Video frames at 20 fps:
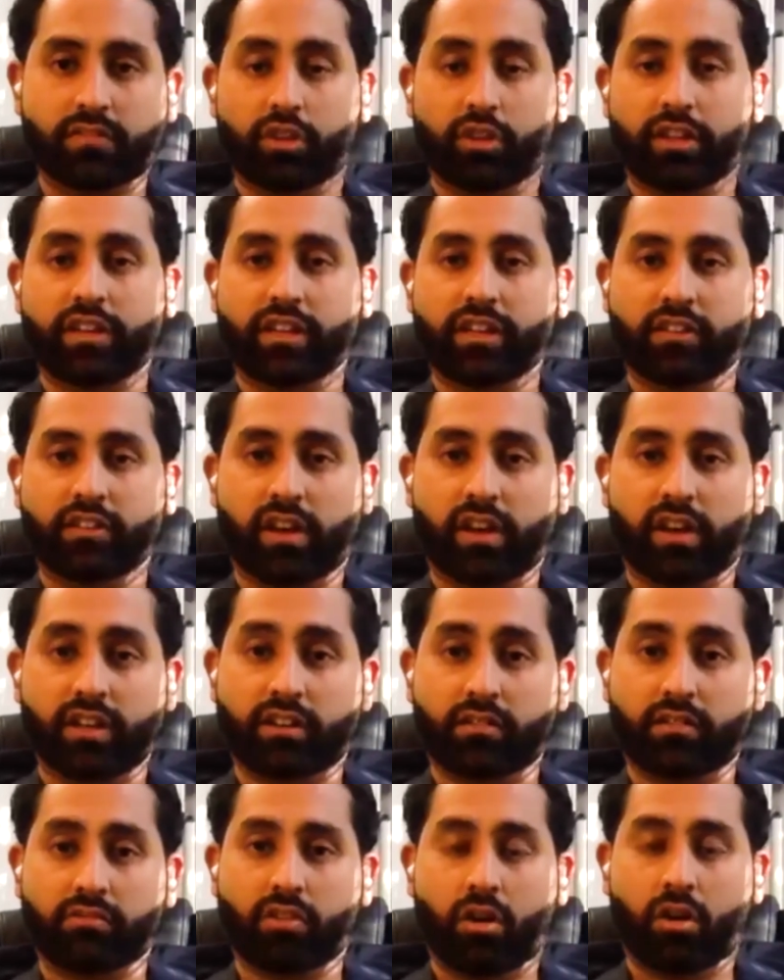for learning and training
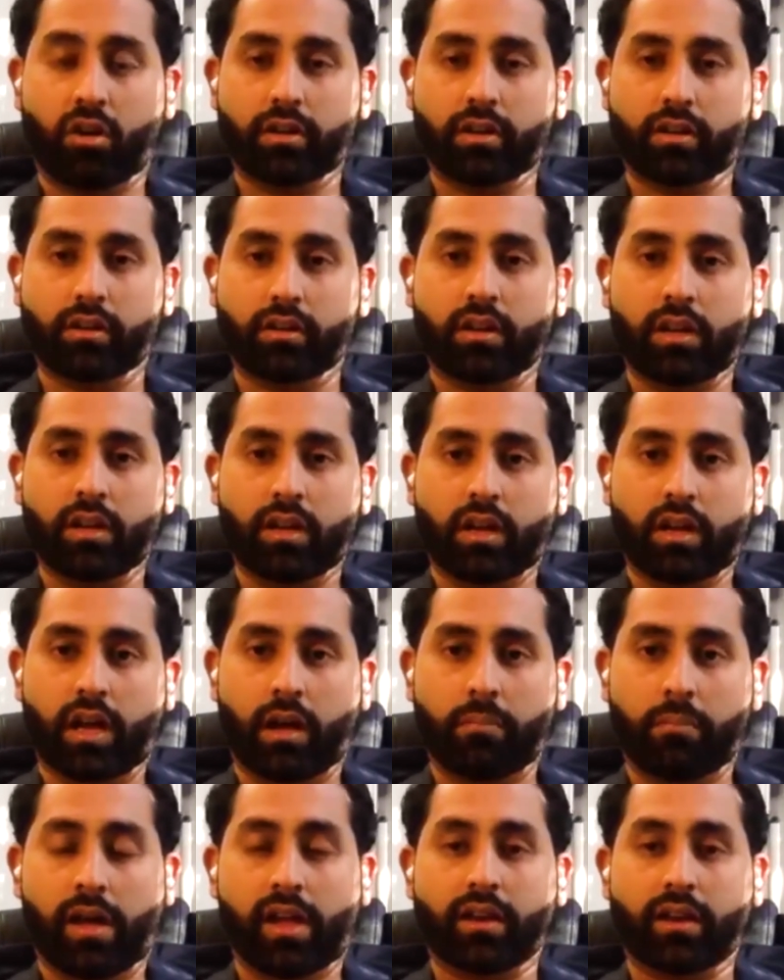and growing,
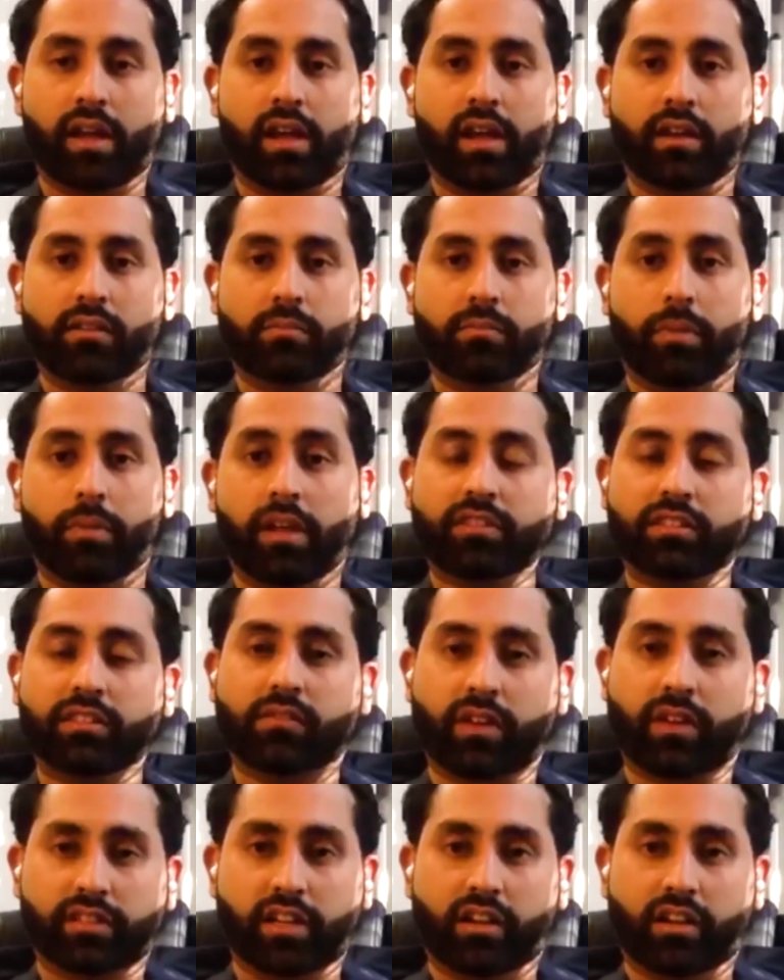and basically create that